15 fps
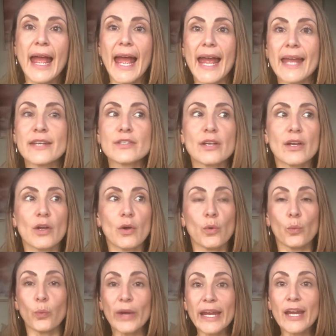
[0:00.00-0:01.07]
And
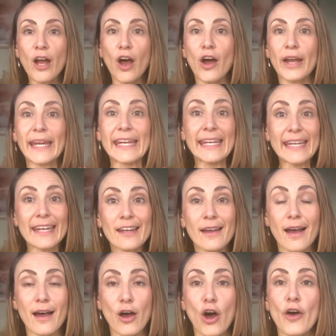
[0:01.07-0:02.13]
we are here
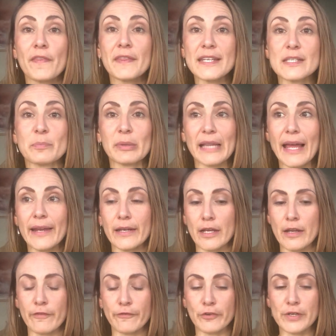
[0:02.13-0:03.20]
on this
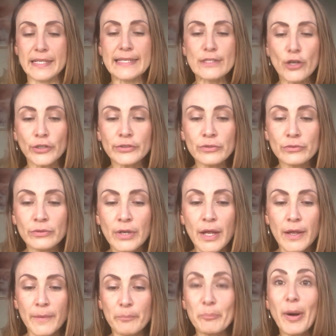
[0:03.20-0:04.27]
planet for a certain
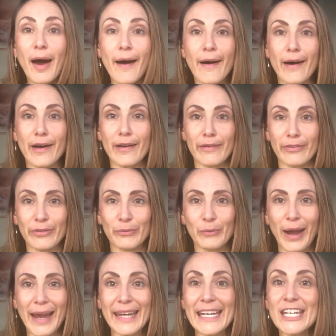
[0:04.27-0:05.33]
path,
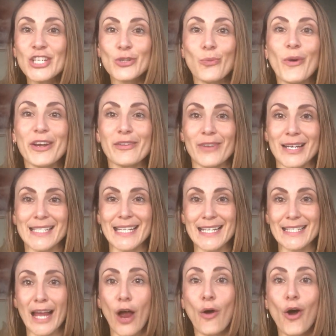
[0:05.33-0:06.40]
right? Each one of us
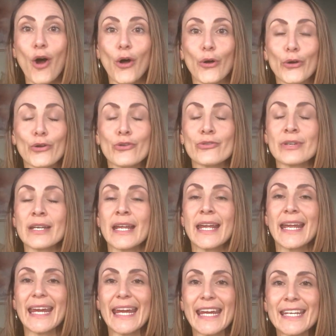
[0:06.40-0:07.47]
has our own
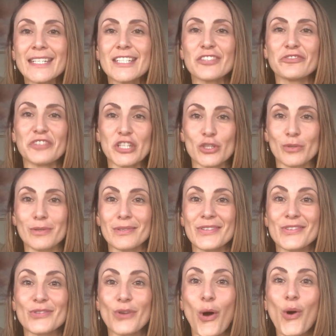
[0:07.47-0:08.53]
individual
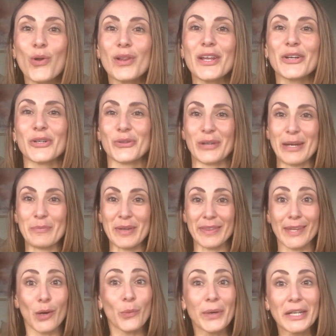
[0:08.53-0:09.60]
soul agreement
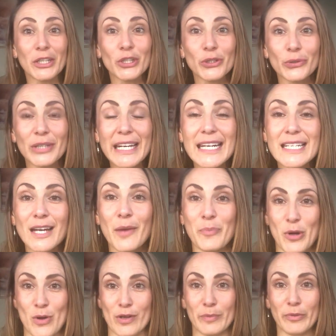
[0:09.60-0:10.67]
that we agreed
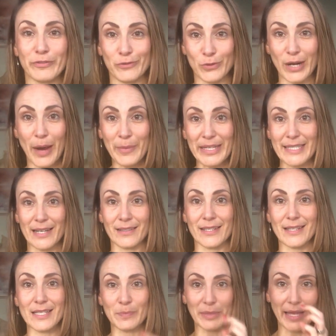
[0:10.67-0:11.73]
upon before coming down to
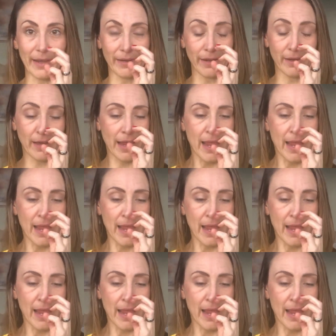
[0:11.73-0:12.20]
this planet.